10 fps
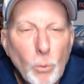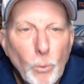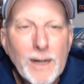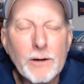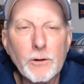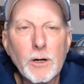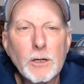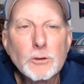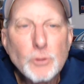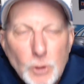winner,
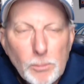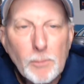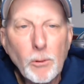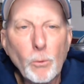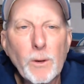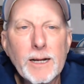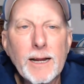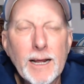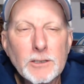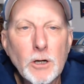Super Bowl winning
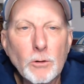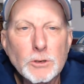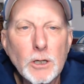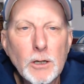head coach.